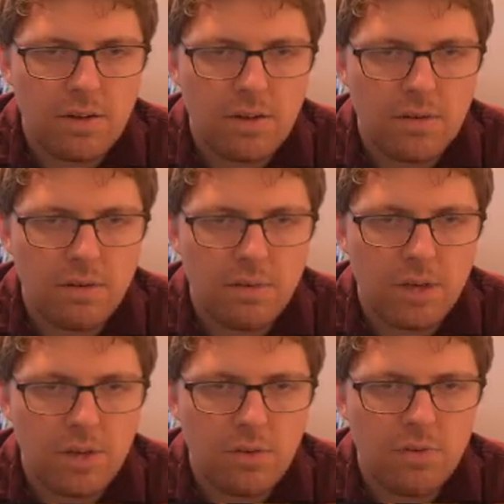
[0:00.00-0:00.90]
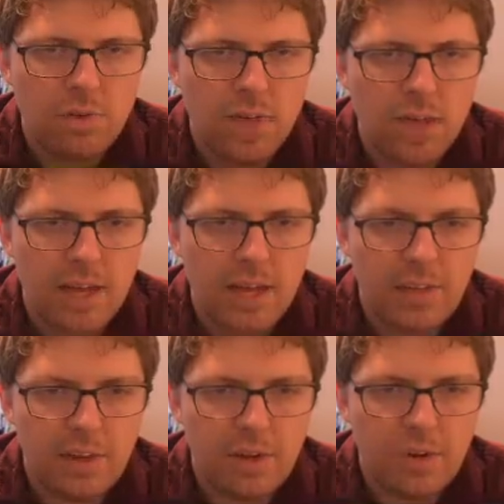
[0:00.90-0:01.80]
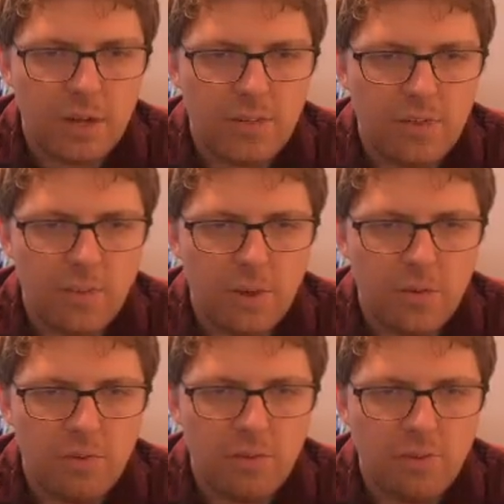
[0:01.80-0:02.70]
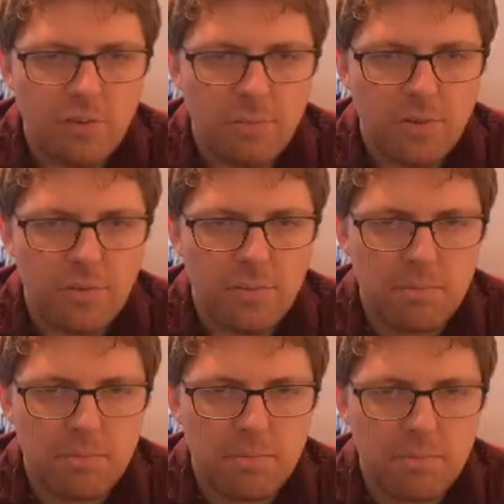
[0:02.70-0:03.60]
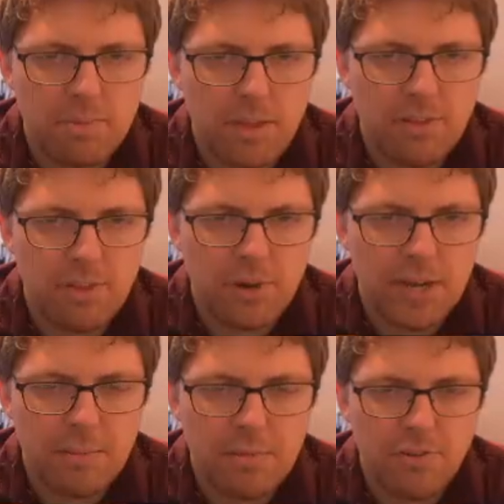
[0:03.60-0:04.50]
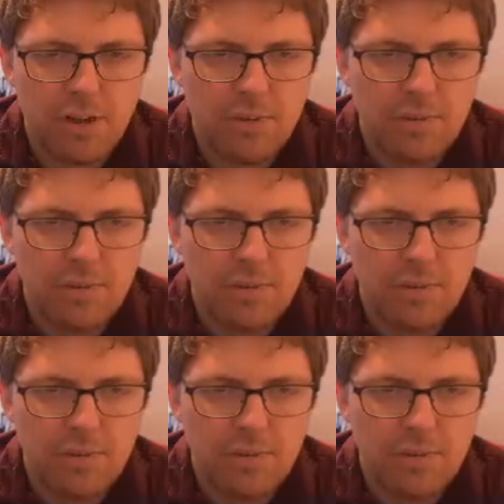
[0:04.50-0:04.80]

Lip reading: we use that to get the coins, and then we use this just to put some ancillary damage out.